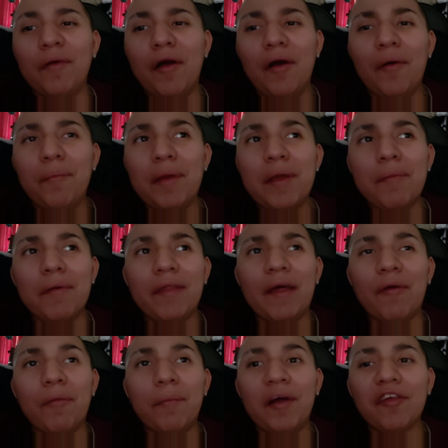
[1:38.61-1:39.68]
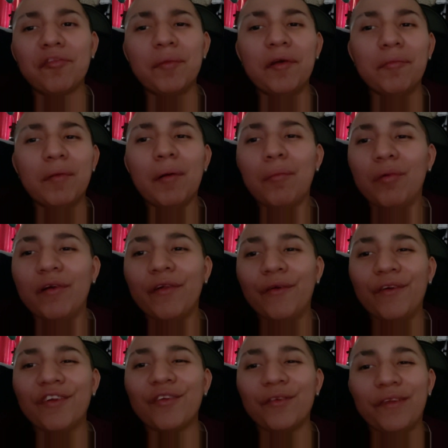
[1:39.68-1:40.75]
that reminds me of my
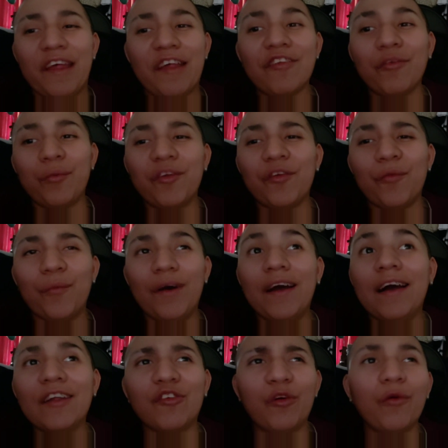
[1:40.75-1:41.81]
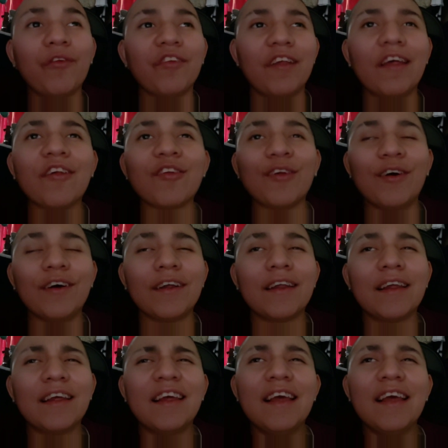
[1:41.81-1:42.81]
brother. So that's the reason why I chose that song.